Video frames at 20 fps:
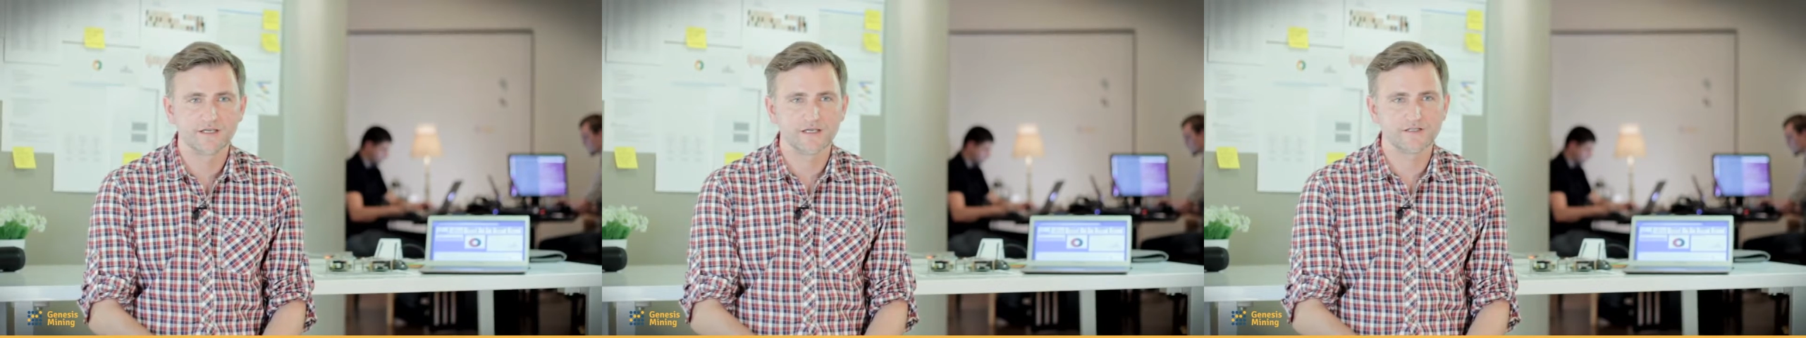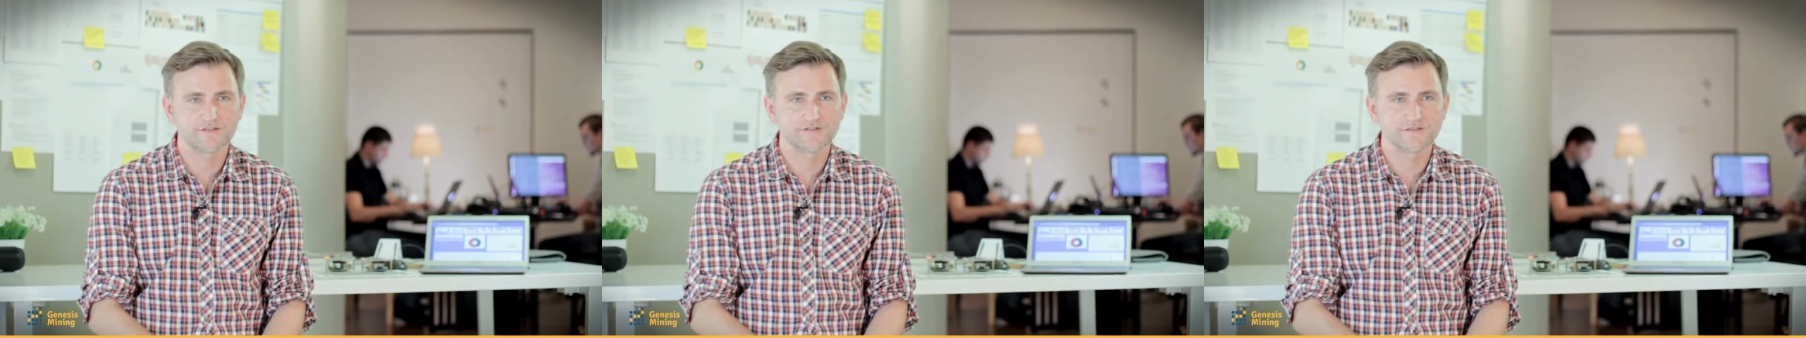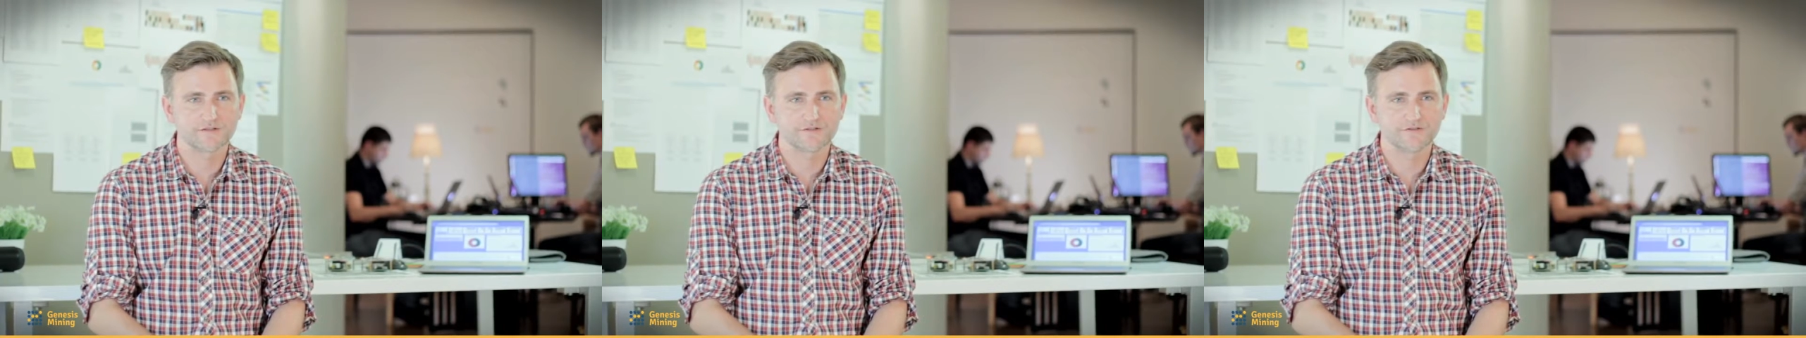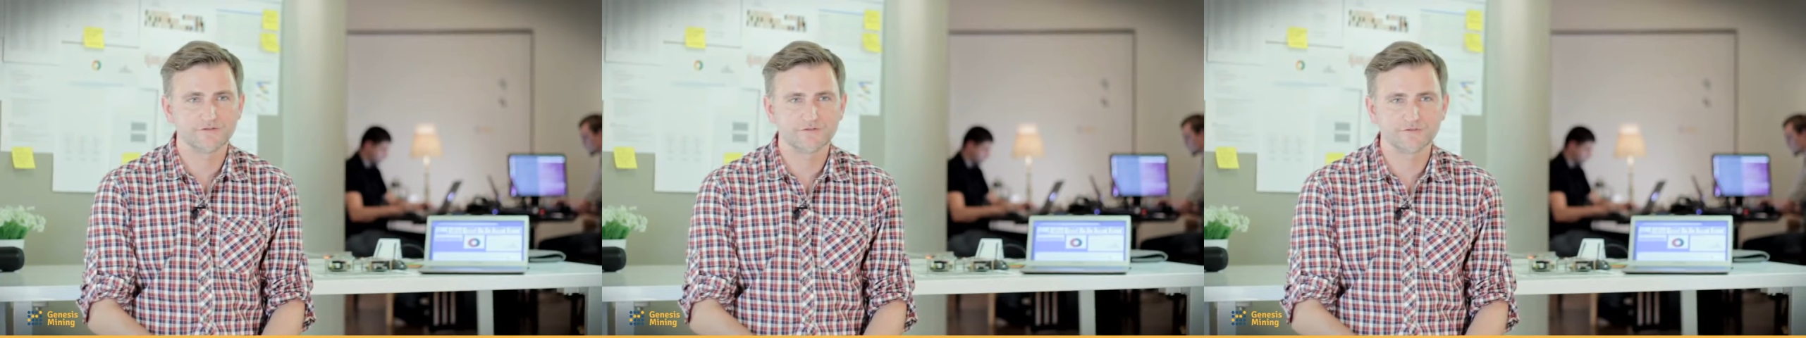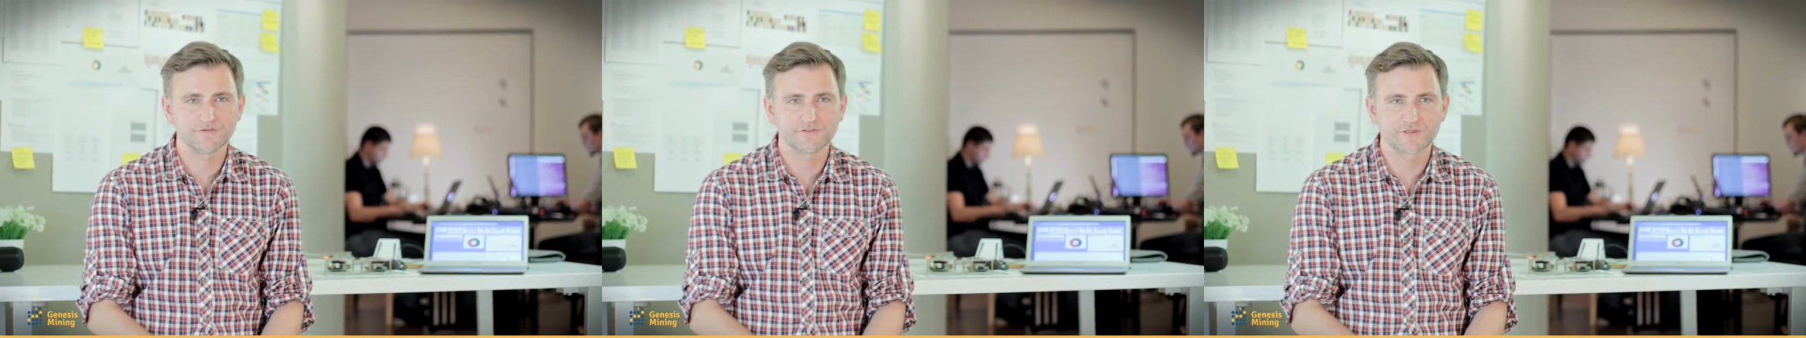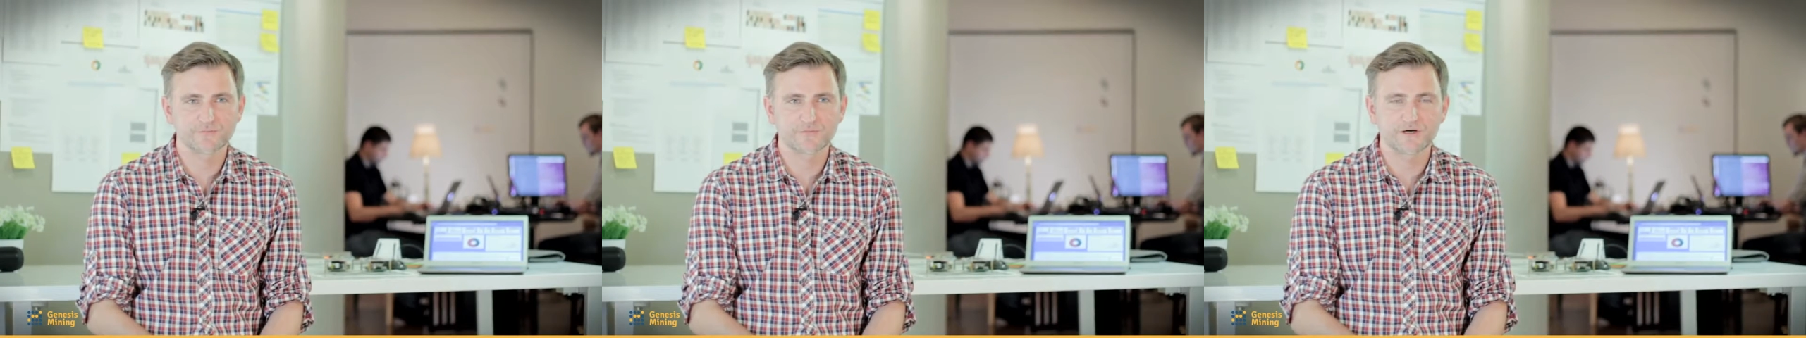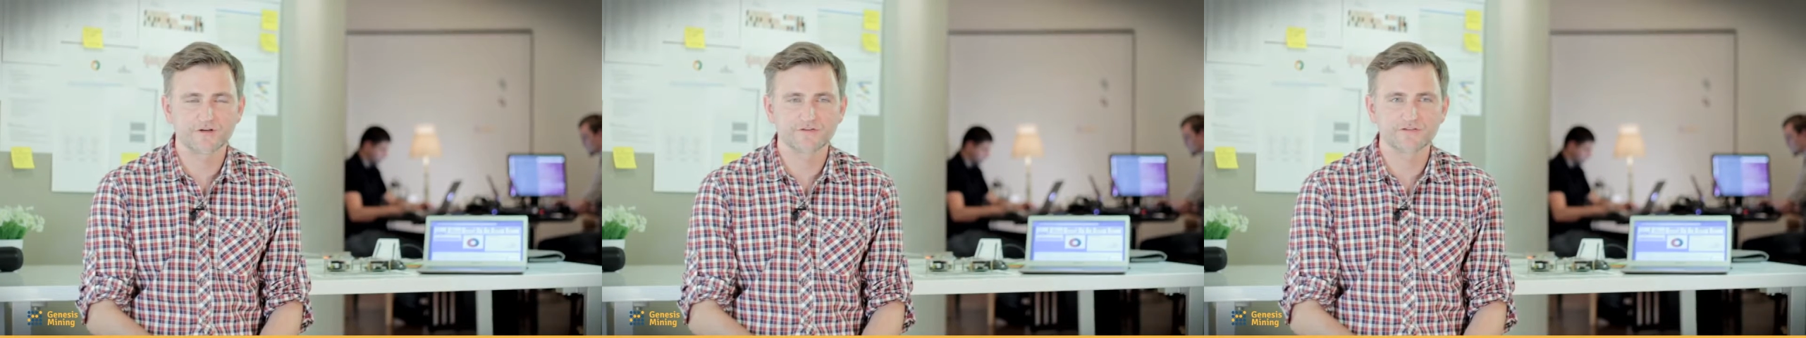It's a huge
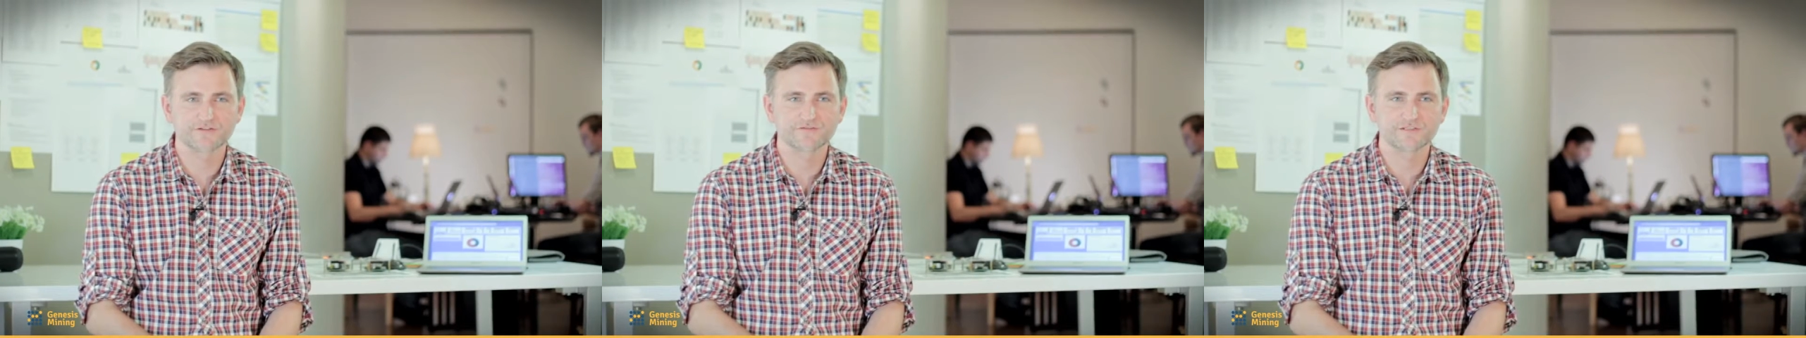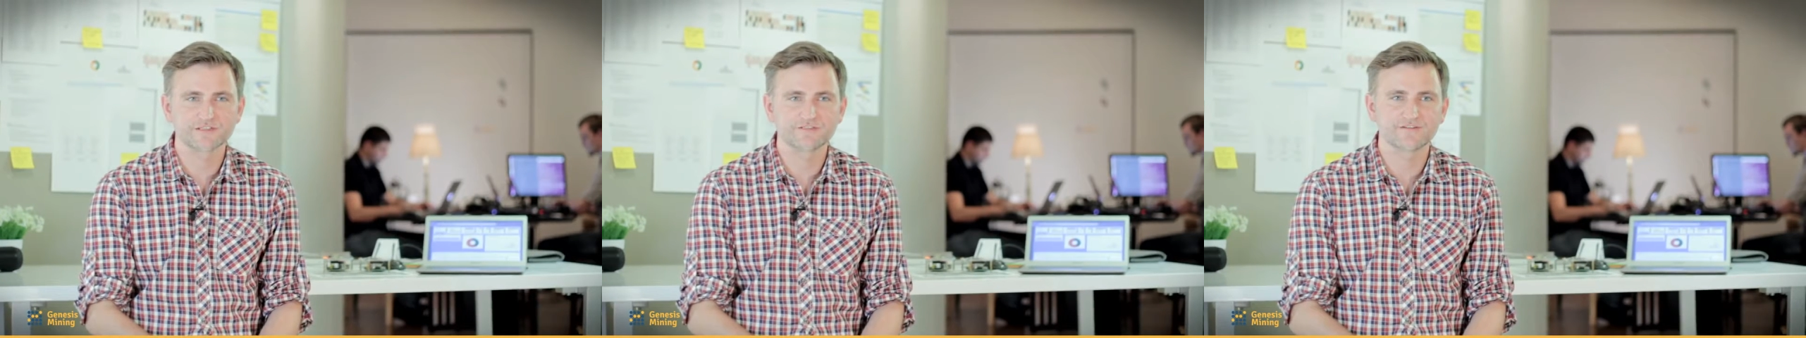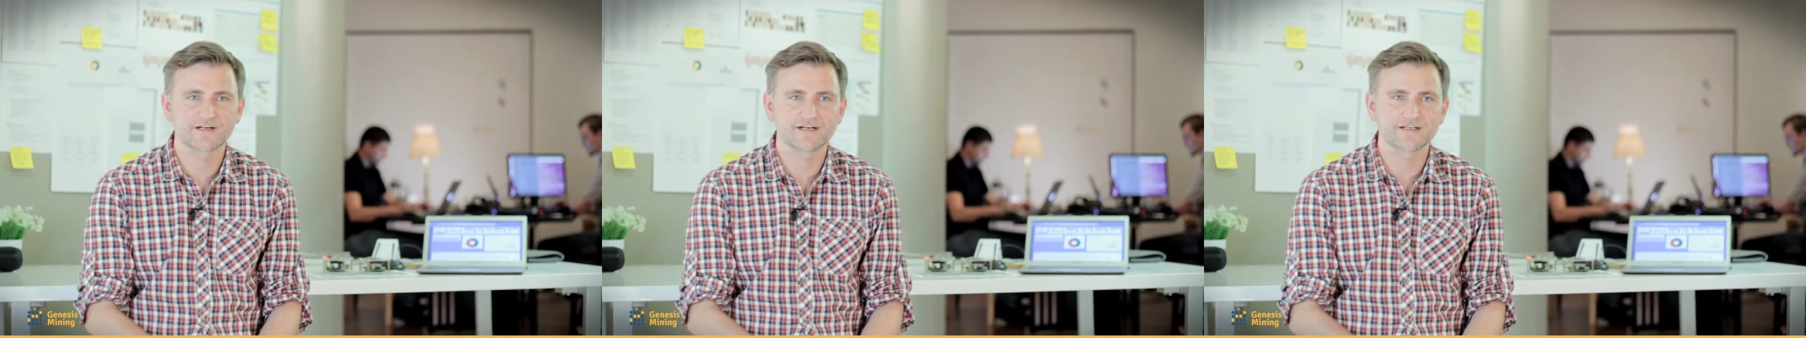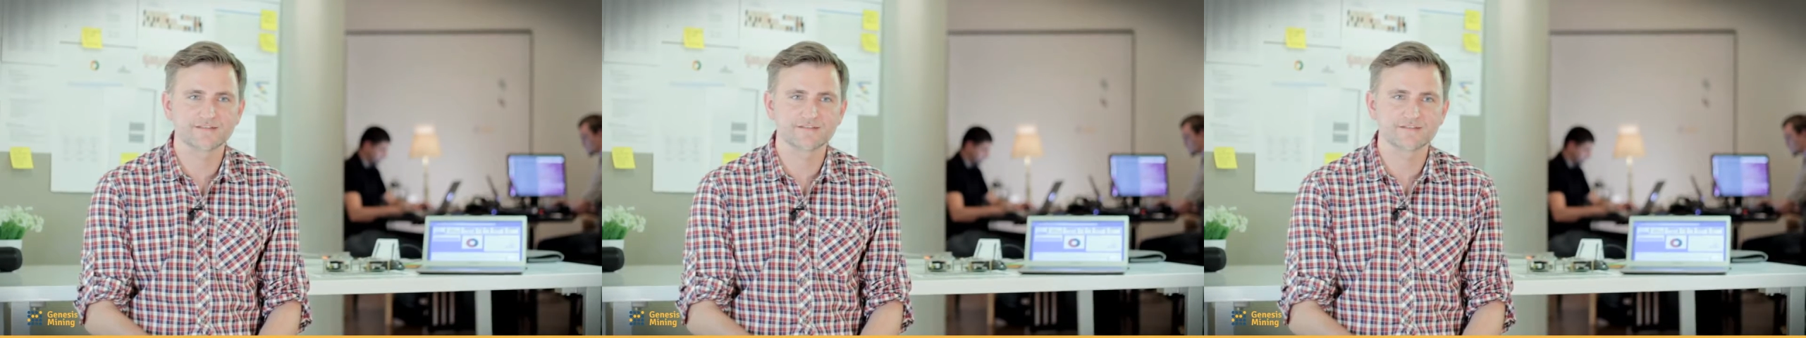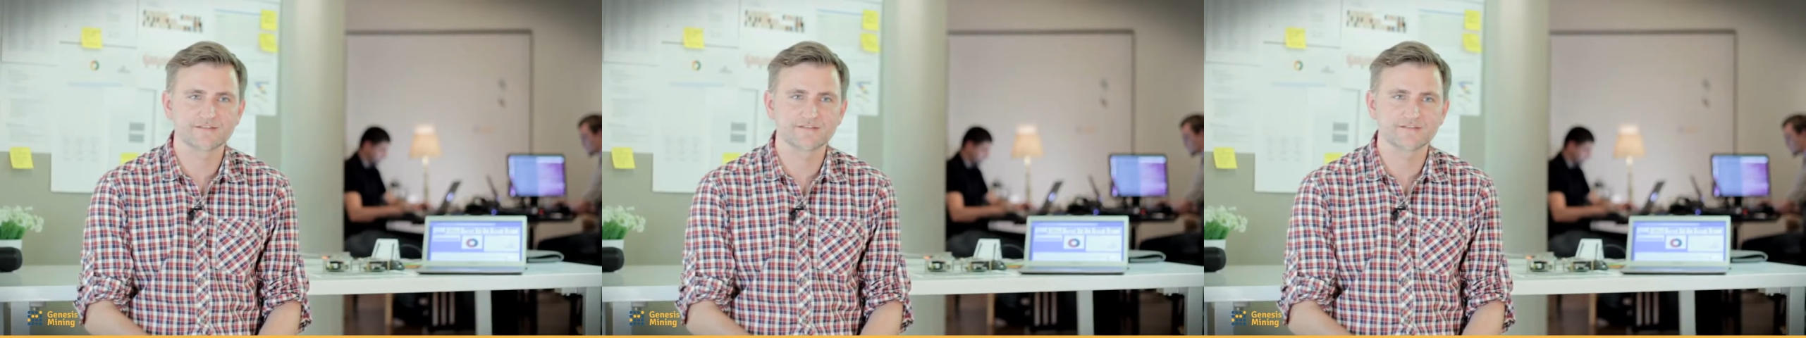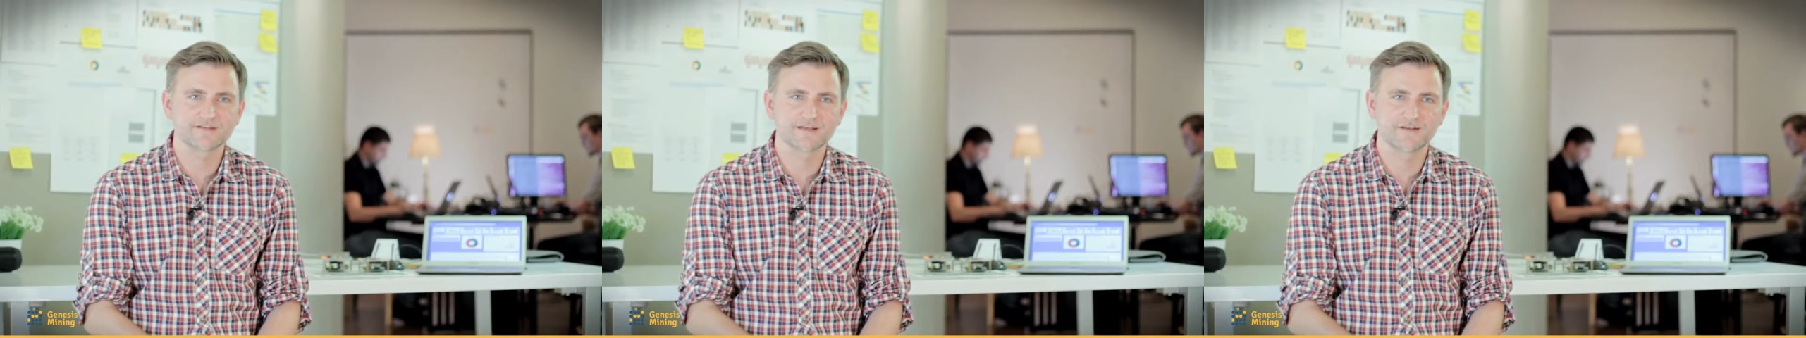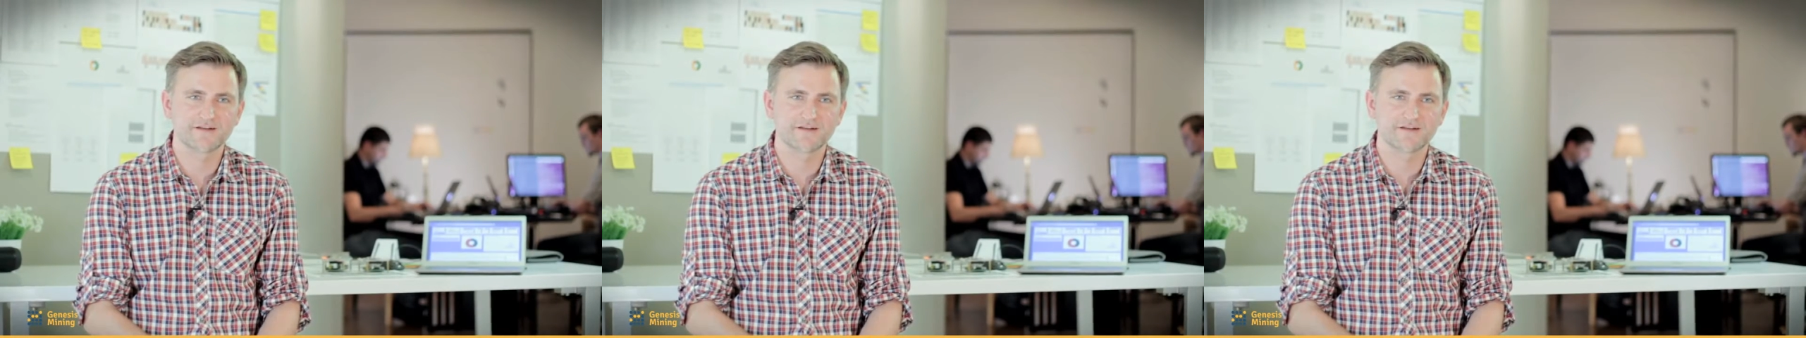amount of devices